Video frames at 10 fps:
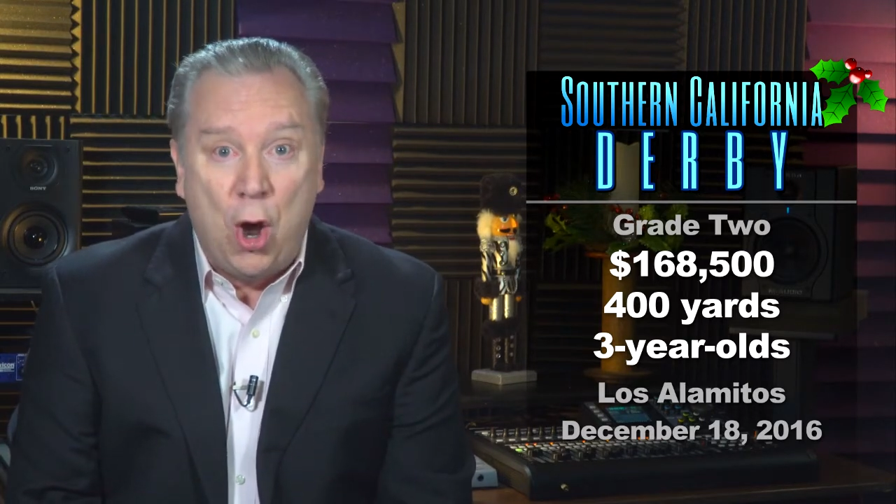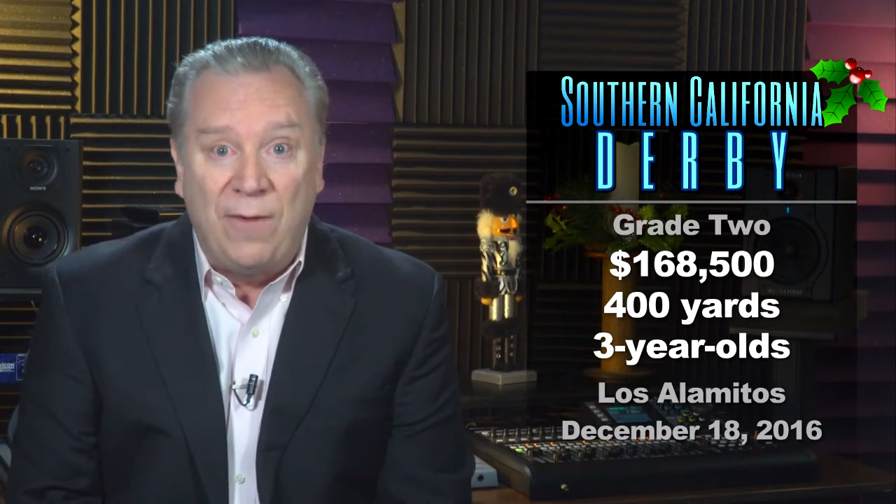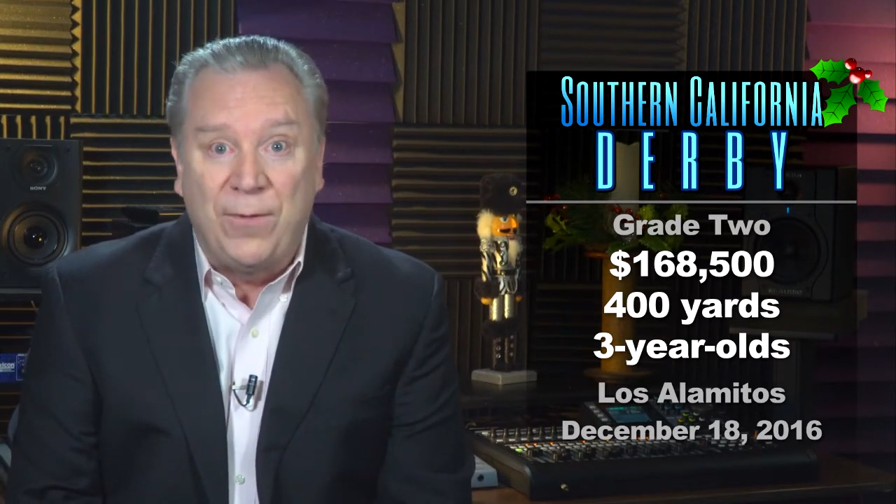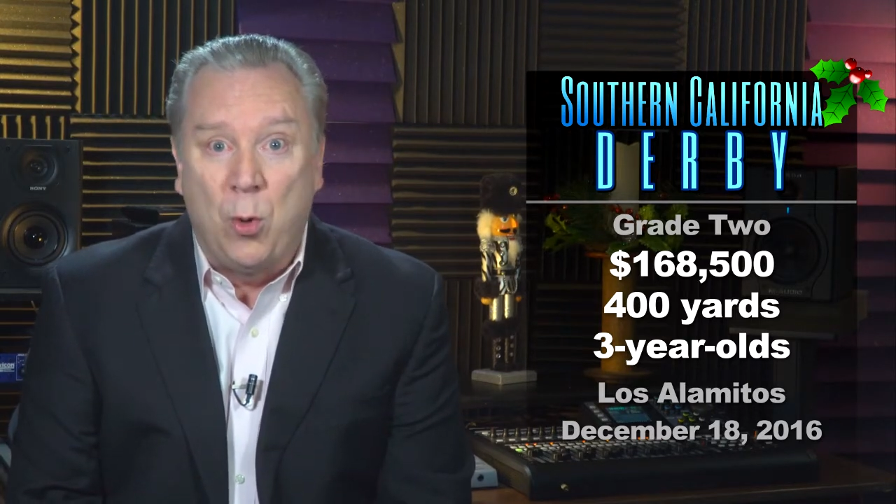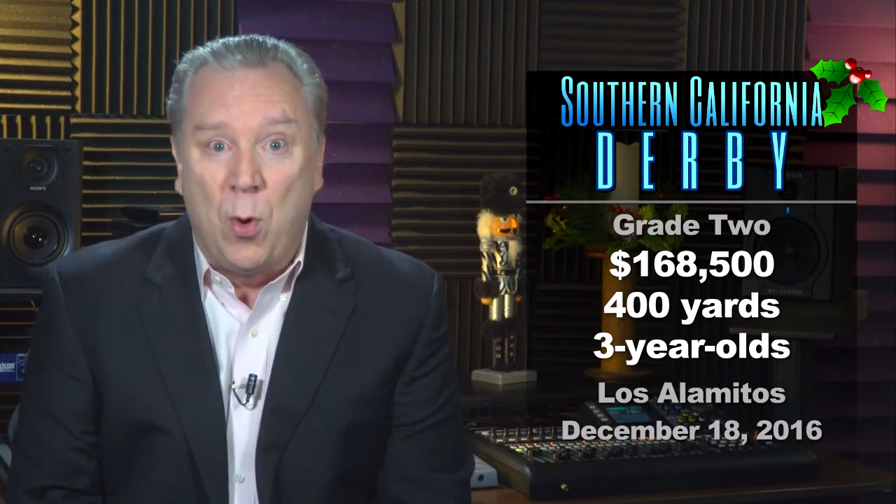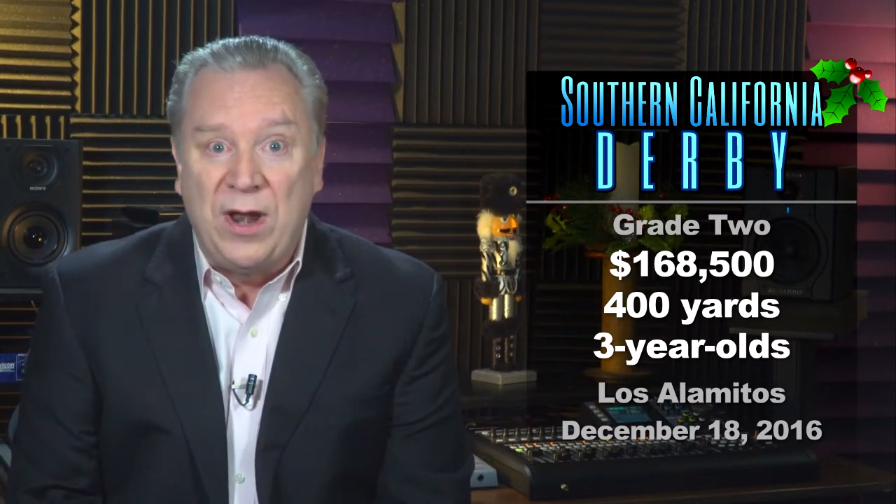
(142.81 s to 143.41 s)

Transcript: offered a